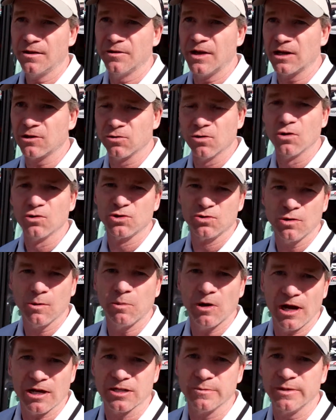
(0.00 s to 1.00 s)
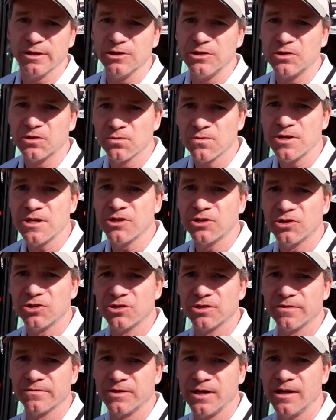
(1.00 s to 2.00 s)
that grows to approximately 3
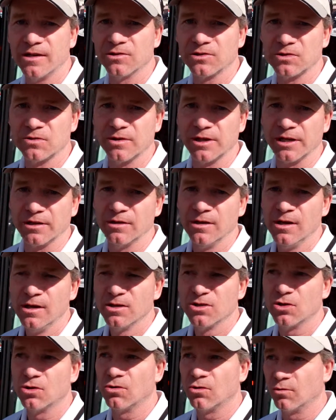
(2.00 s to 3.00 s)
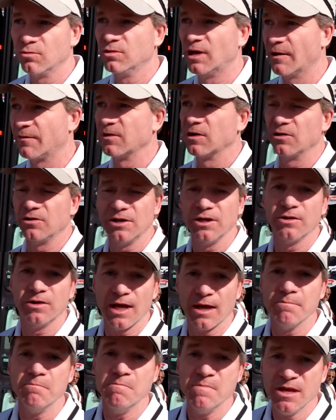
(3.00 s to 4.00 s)
inches of tail swing. So definitely in
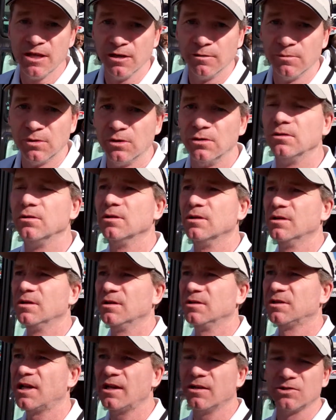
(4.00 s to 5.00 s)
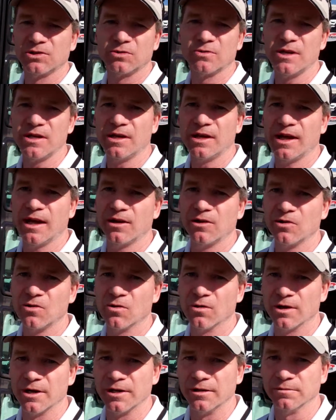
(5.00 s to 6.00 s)
that minimal tail swing
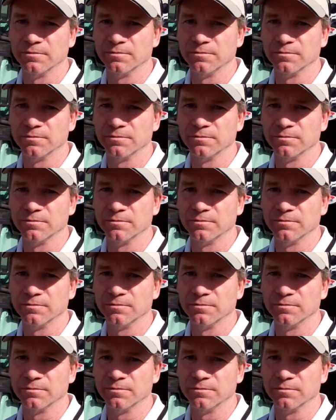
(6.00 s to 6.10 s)
category.